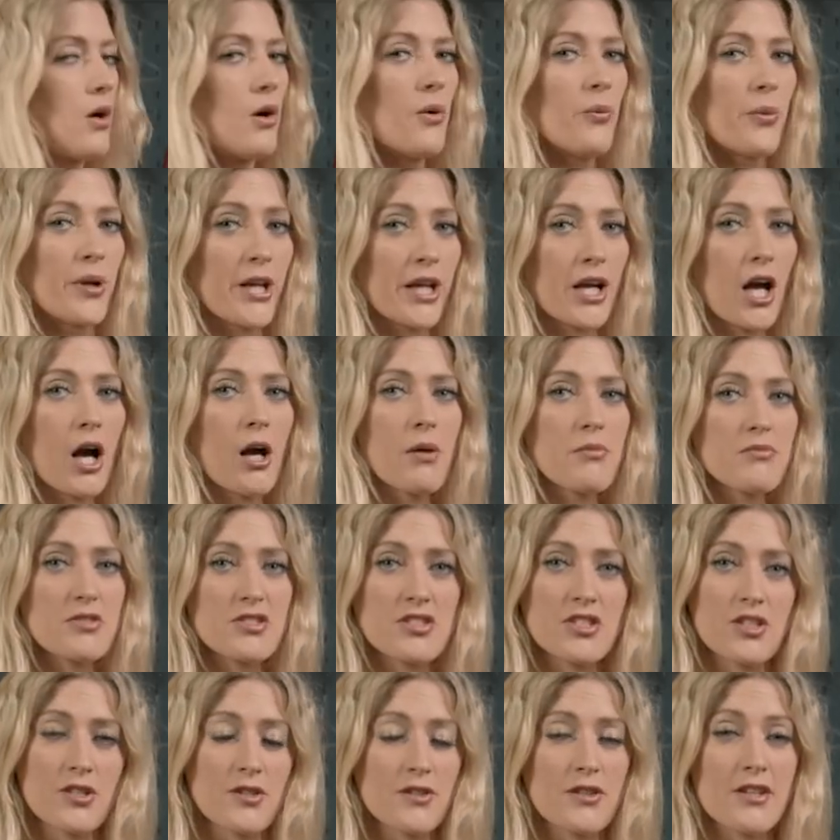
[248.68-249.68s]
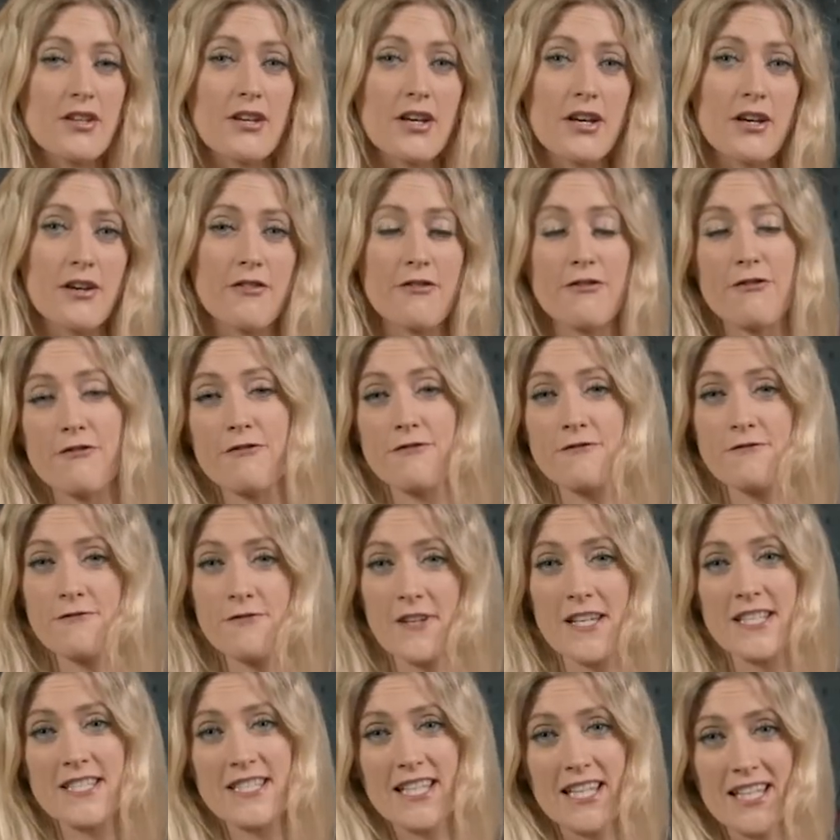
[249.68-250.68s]
When it comes to the
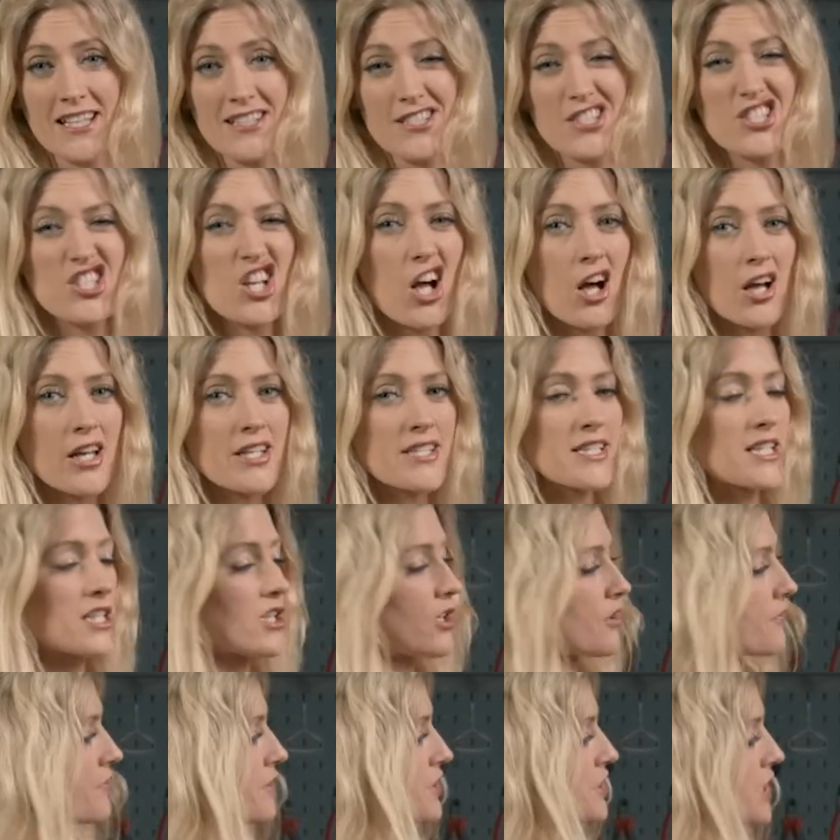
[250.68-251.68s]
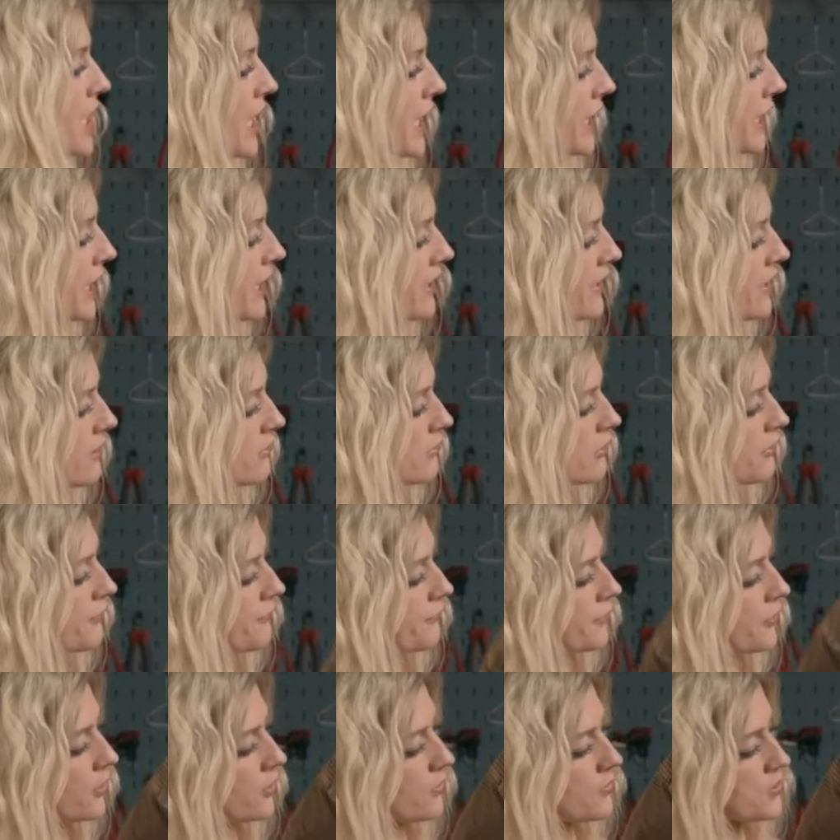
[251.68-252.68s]
fitting sizing of the jacket, there are a
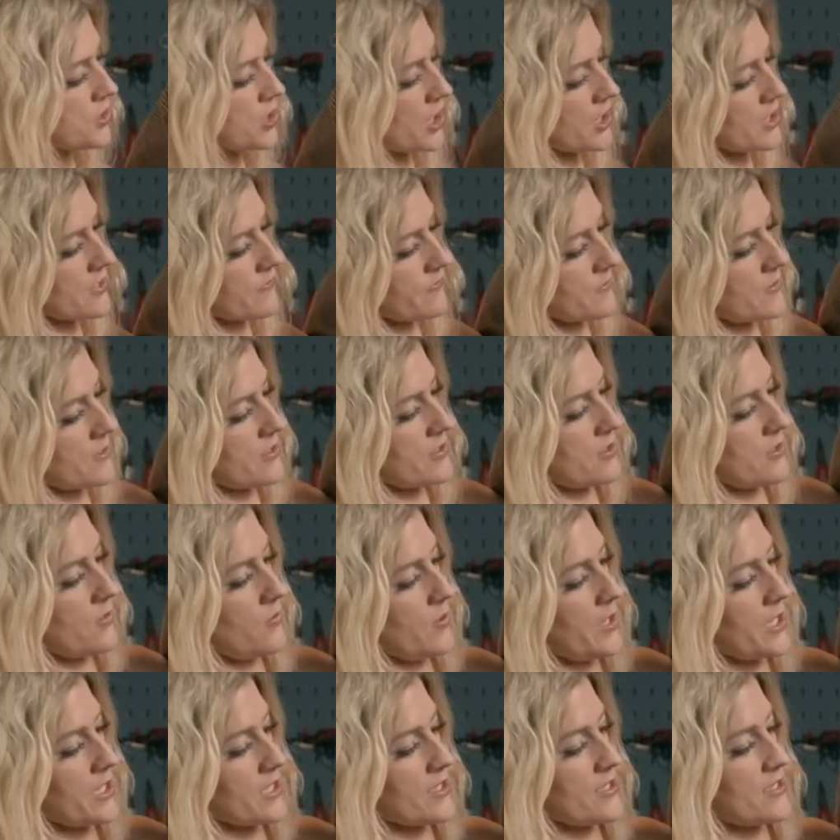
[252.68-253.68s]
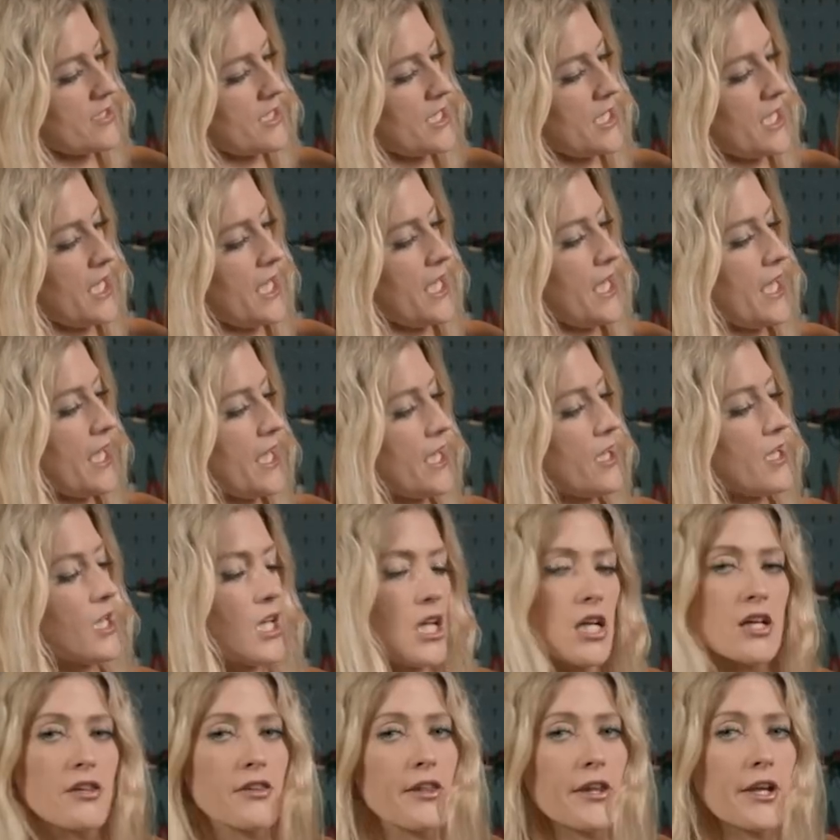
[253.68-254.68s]
few adjustments that we can see here
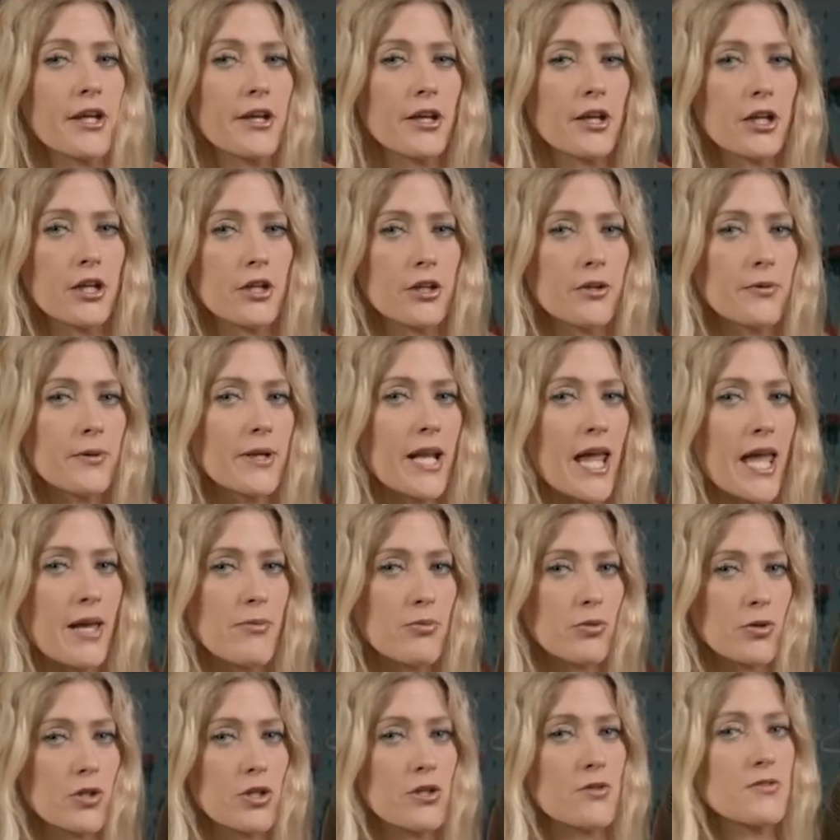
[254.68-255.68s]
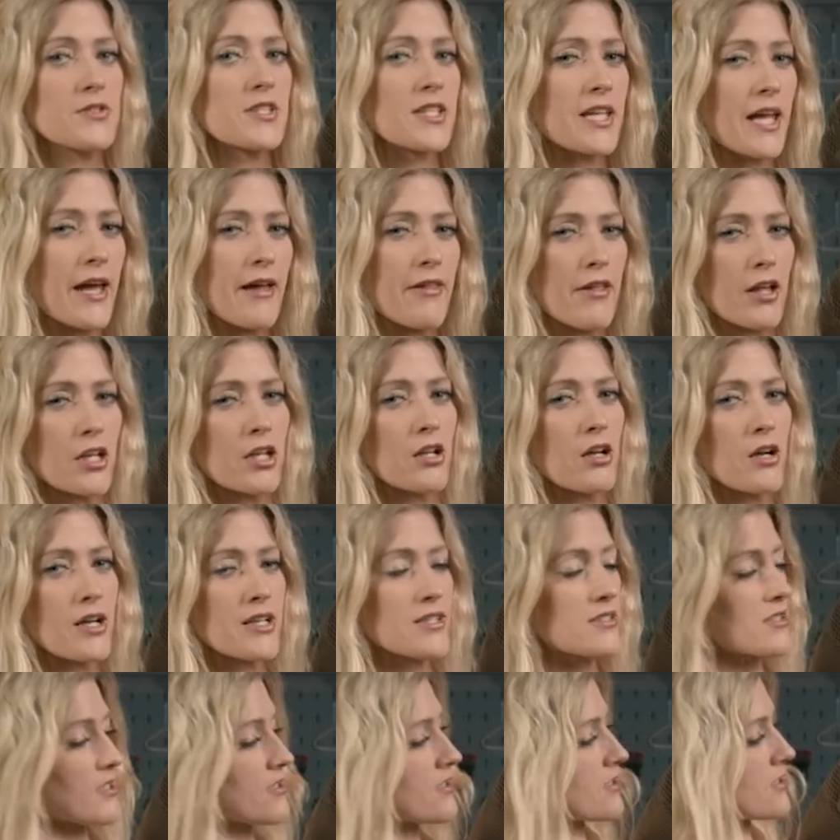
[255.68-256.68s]
that are going to enable you to get a
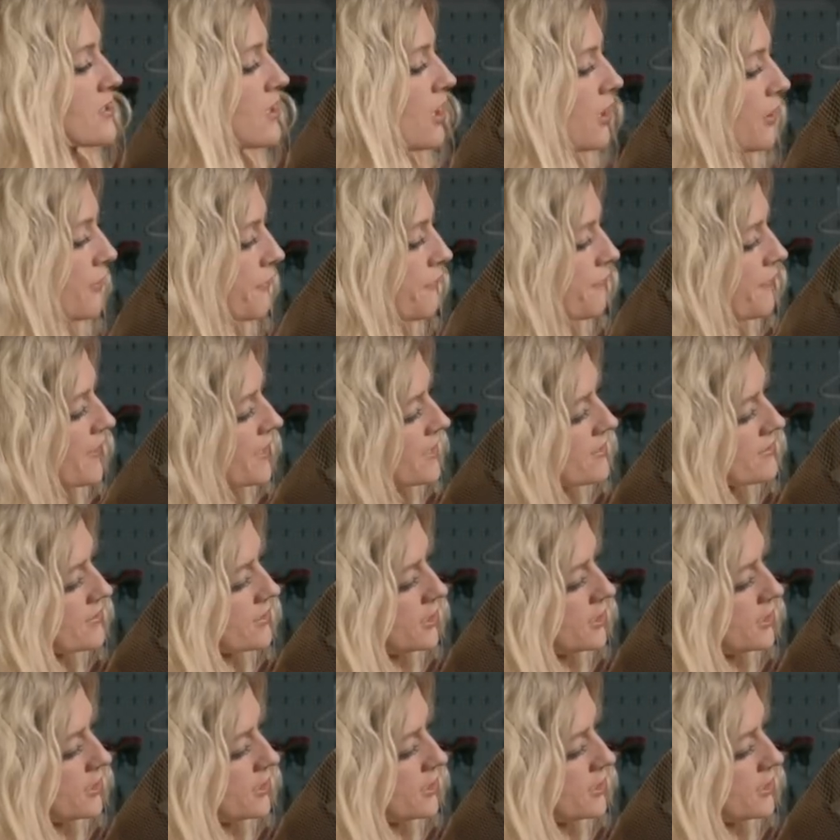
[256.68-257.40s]
nice snug fit.